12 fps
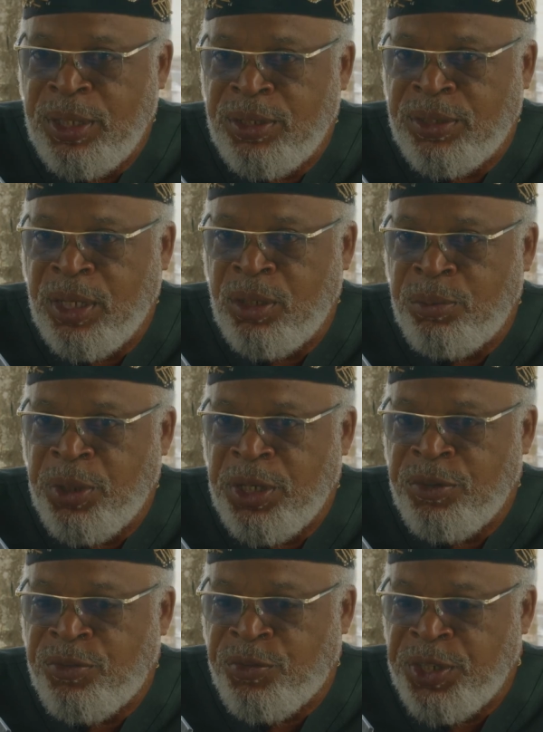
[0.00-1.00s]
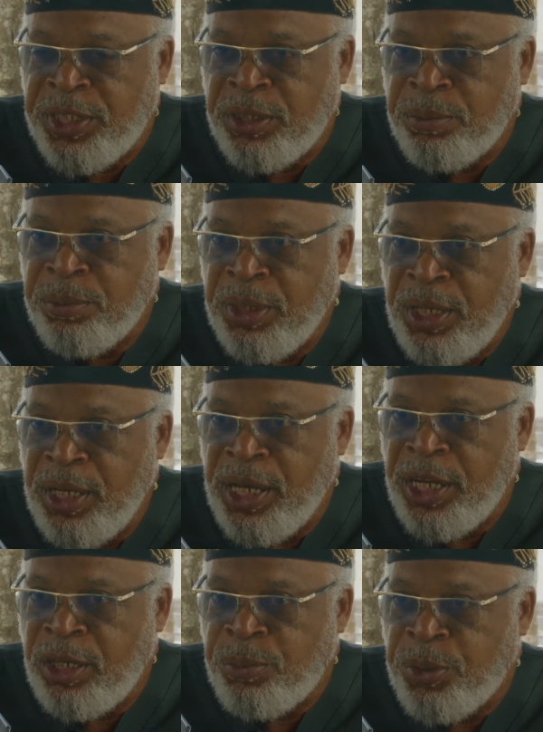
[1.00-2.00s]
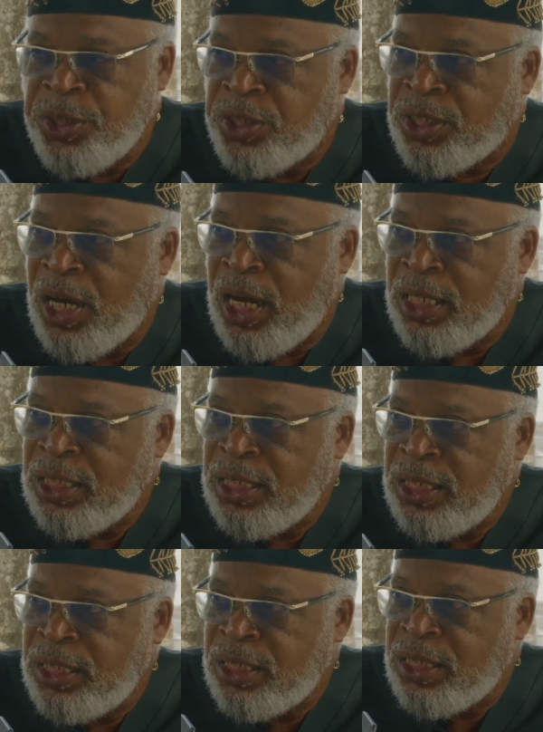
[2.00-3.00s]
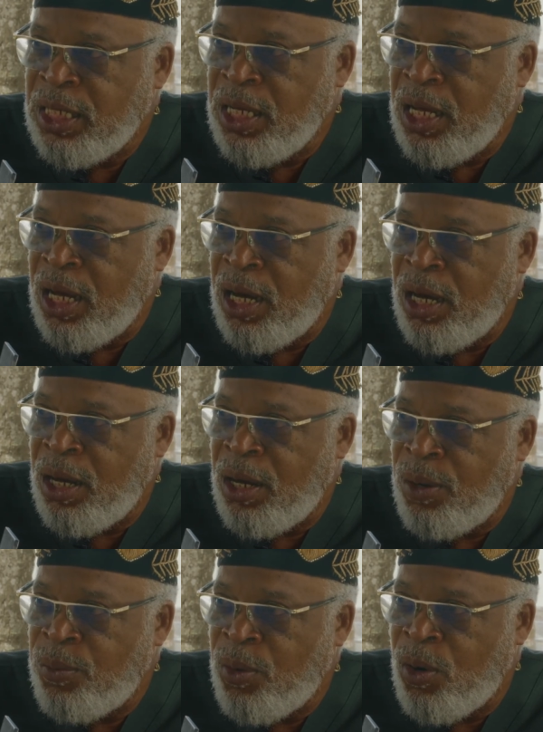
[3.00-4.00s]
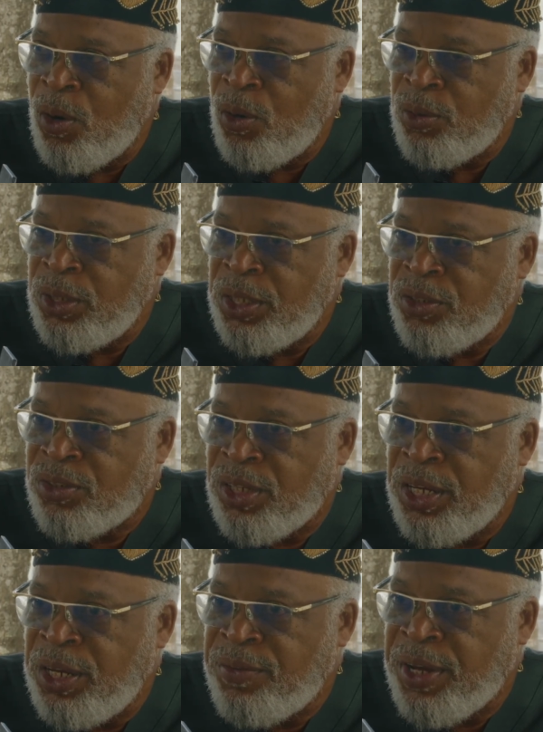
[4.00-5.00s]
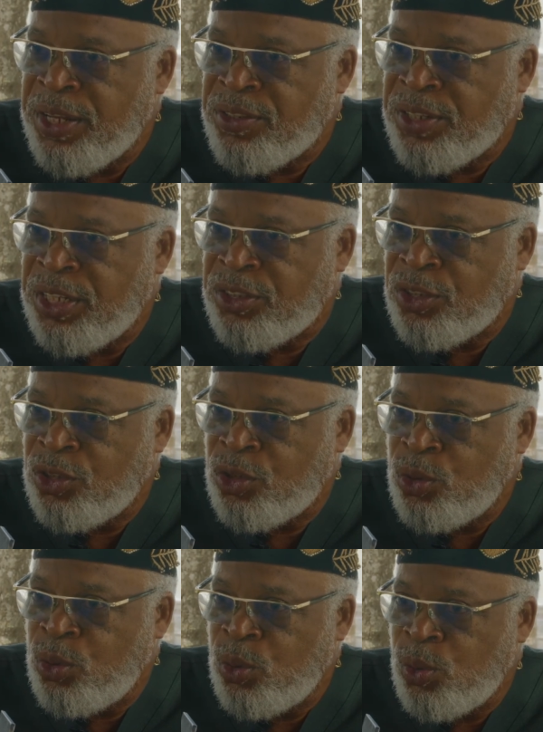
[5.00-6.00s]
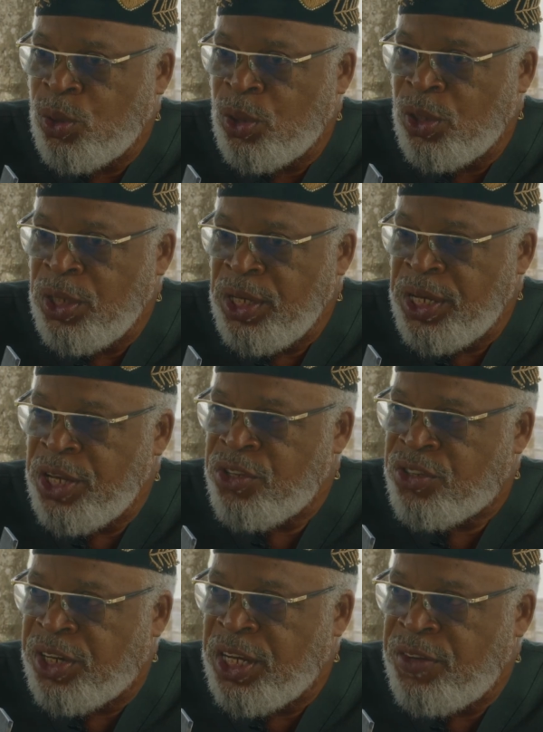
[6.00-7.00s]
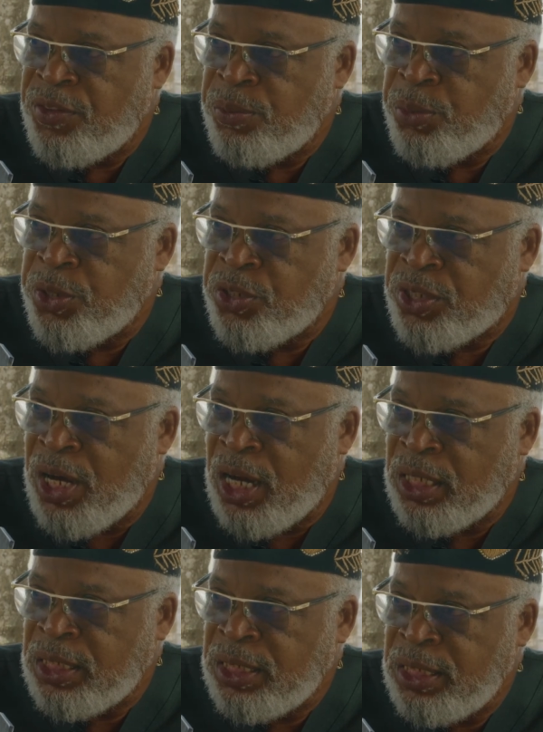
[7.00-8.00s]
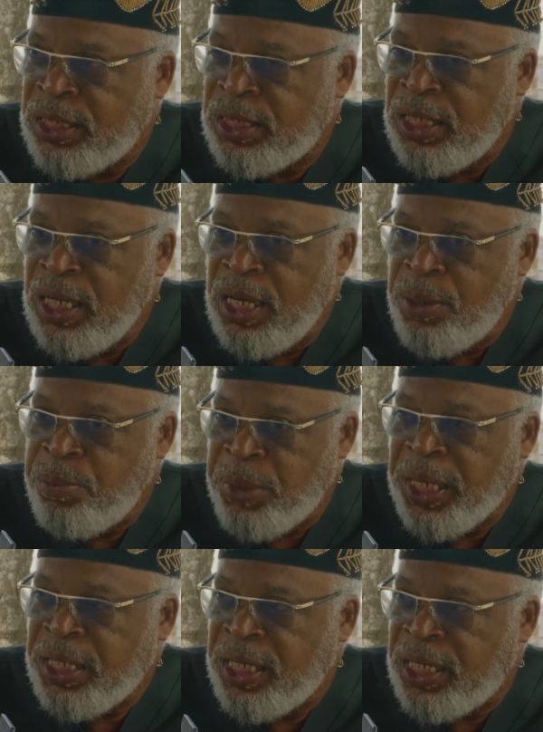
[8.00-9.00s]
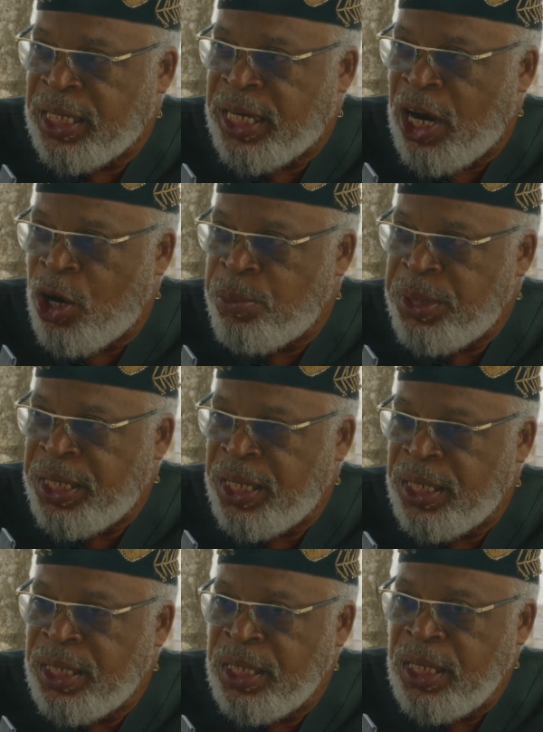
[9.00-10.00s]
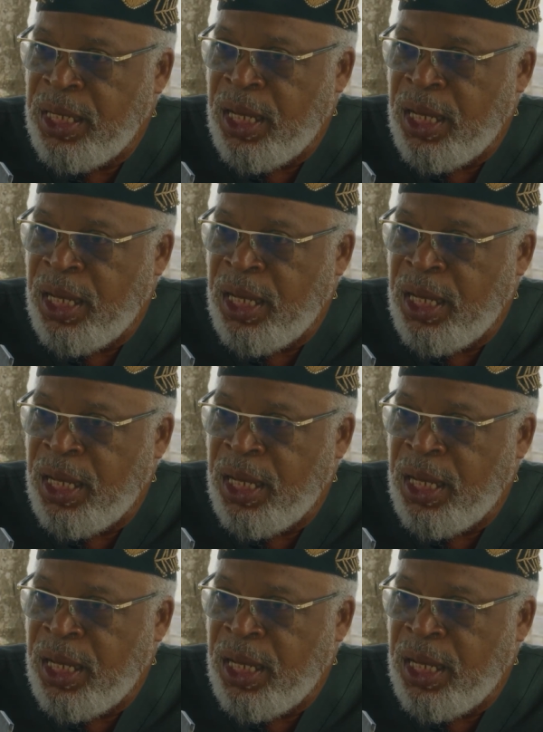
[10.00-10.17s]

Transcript: they celebrated freedom in the British colonies. All the enslaved ancestors who were enslaved in British colonies, mainly in the Caribbean,